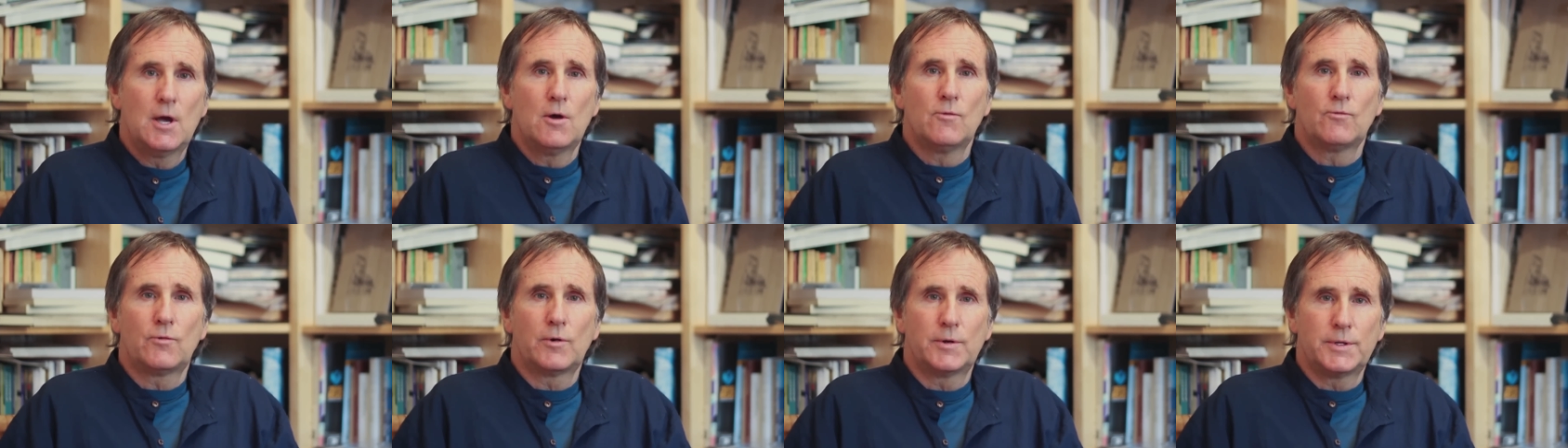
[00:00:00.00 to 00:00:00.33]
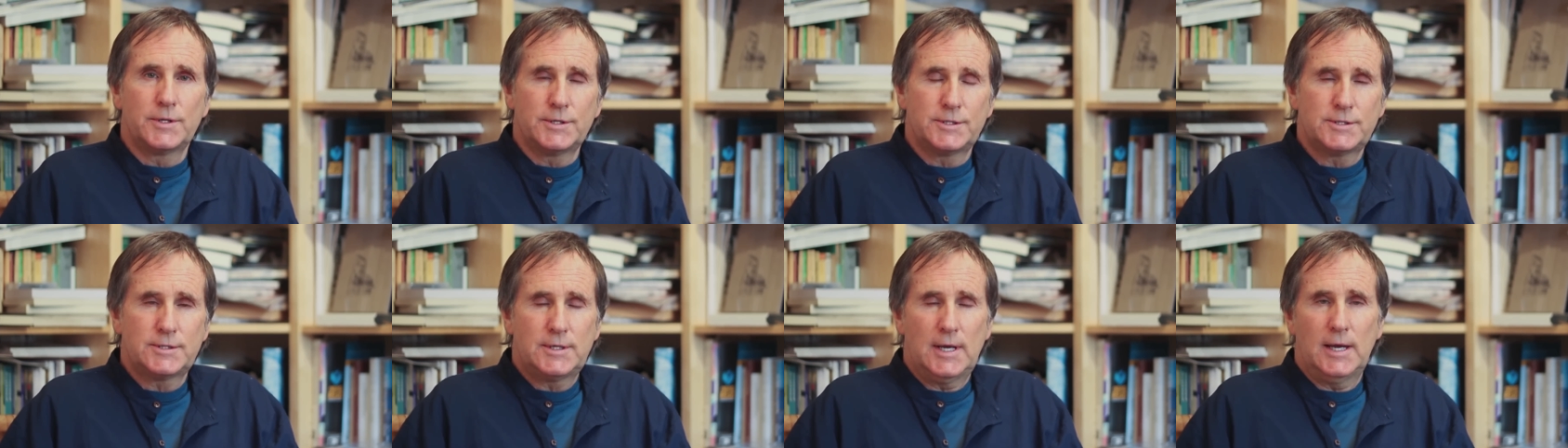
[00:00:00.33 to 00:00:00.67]
for
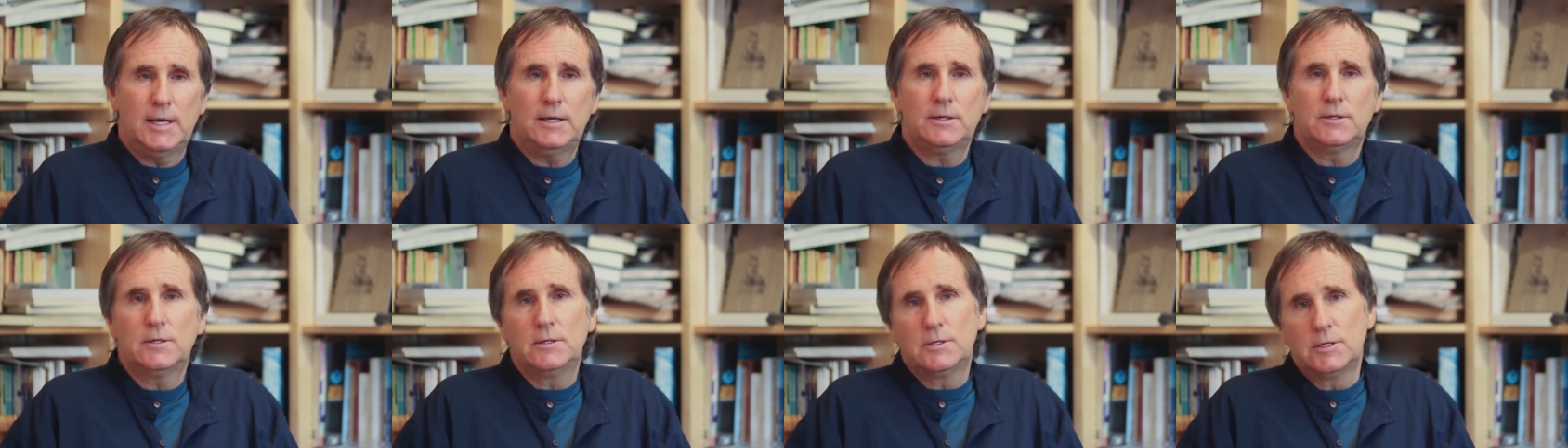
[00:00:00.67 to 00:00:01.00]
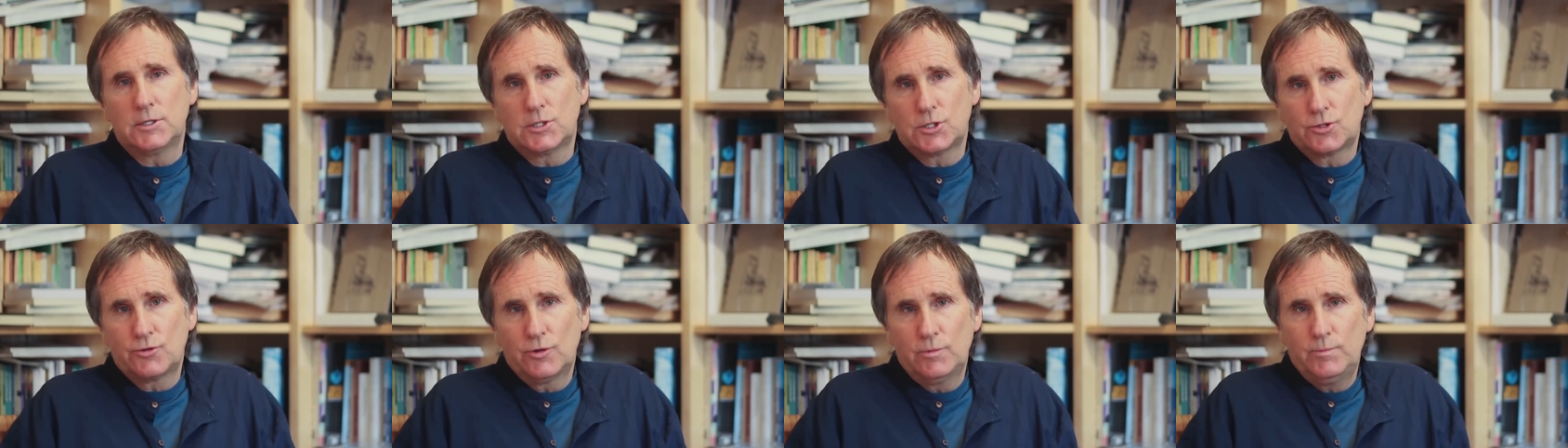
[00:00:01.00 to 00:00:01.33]
the state
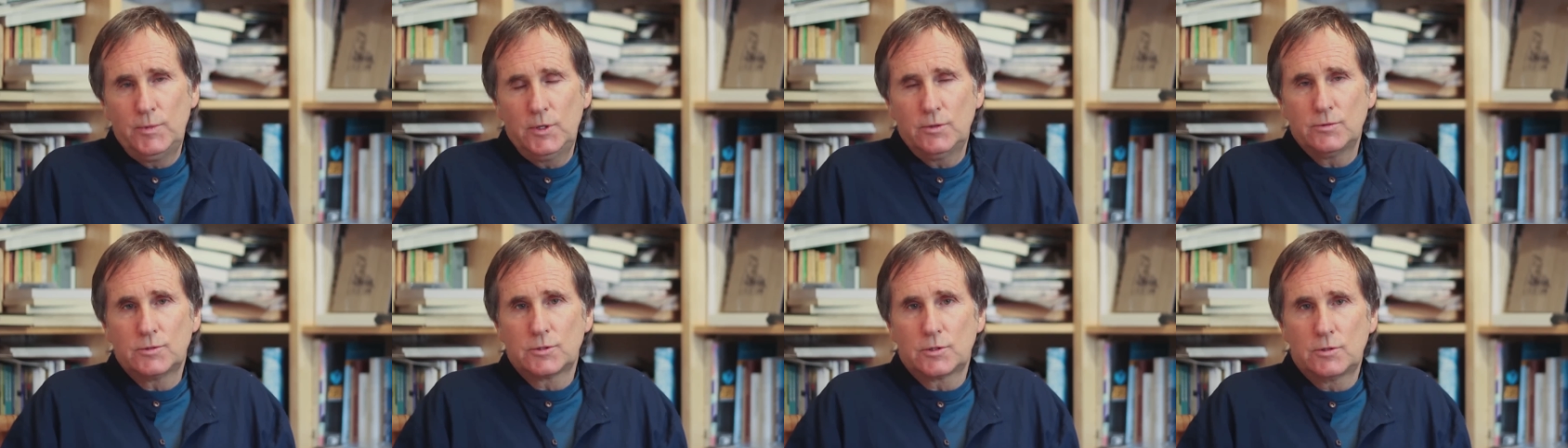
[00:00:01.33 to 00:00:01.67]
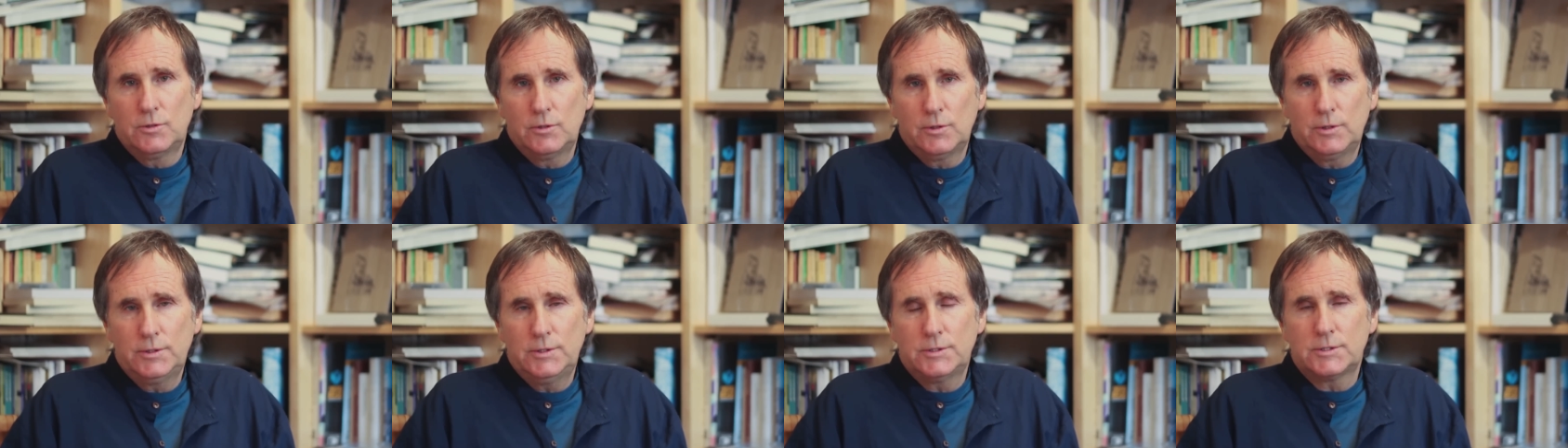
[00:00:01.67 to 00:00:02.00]
distributes
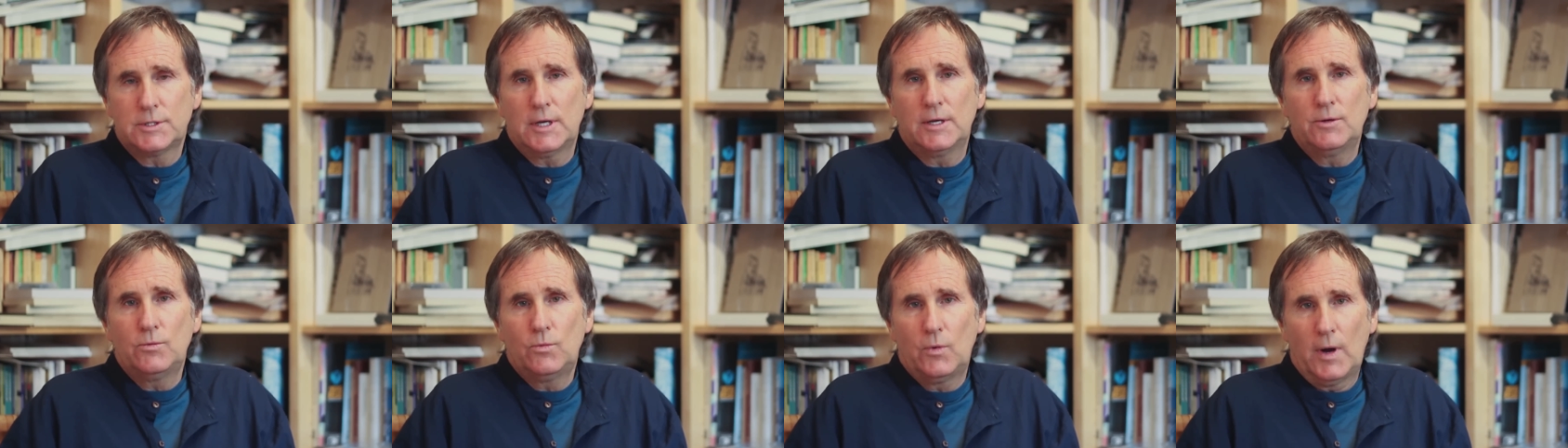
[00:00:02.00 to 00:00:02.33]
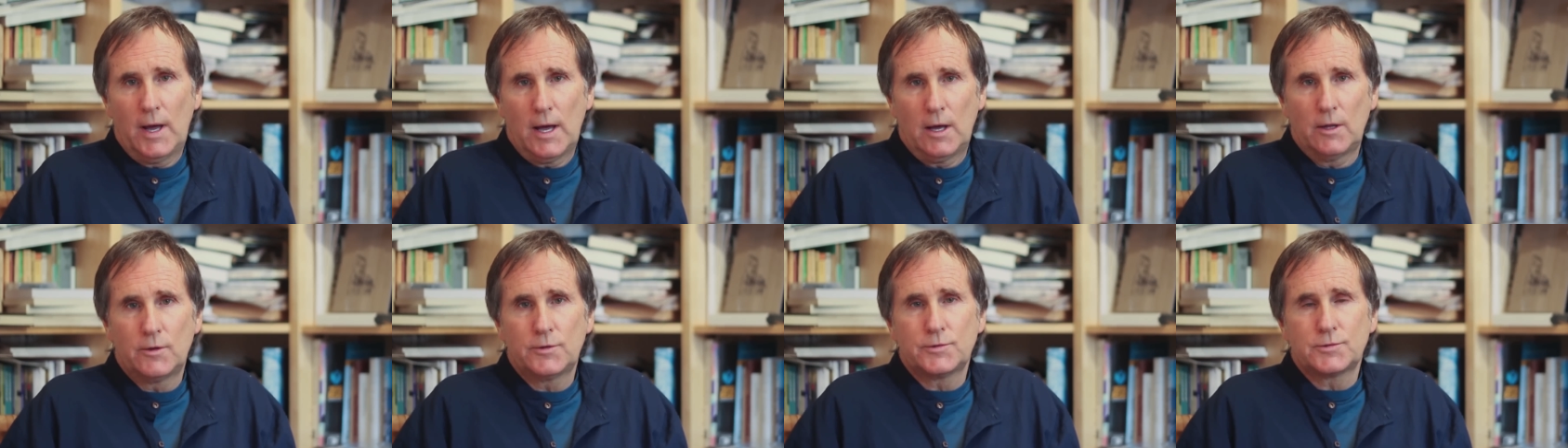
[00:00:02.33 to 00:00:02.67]
goods and
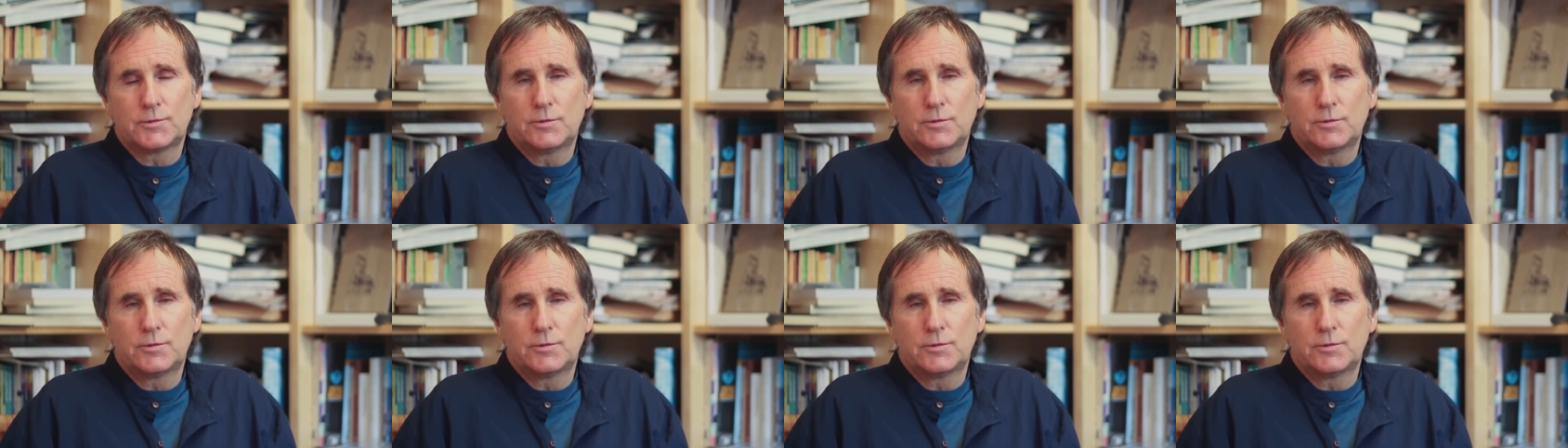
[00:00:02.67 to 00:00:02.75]
wealth,